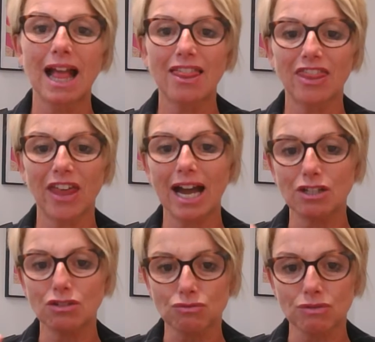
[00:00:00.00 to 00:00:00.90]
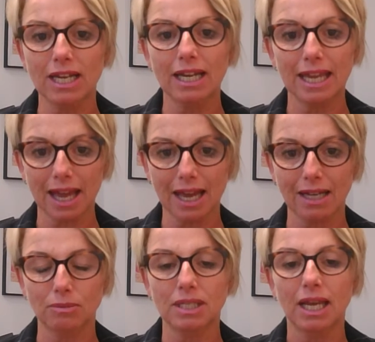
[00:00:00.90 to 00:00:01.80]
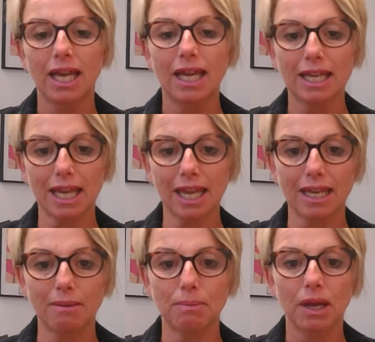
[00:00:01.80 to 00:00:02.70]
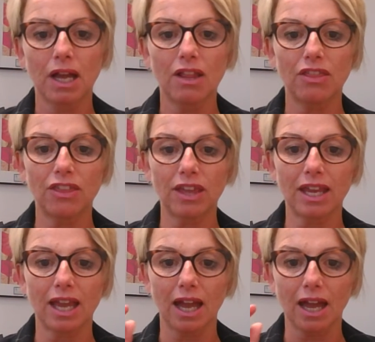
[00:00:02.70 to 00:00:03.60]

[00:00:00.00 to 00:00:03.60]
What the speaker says: That has really helped keep the